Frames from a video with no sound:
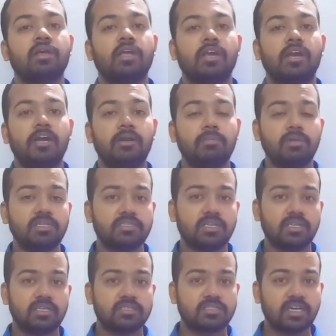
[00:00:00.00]
It means in
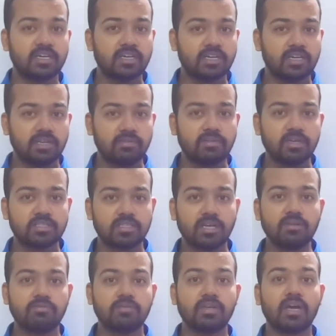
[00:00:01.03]
a standard
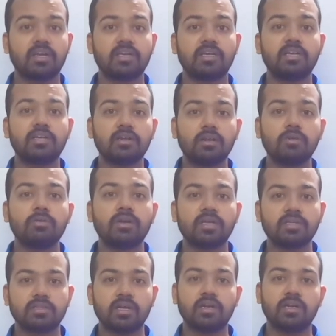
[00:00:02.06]
deviation, we are
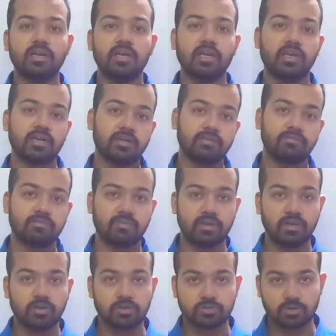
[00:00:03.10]
including the negative
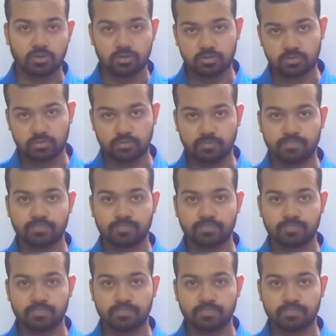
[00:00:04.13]
values also.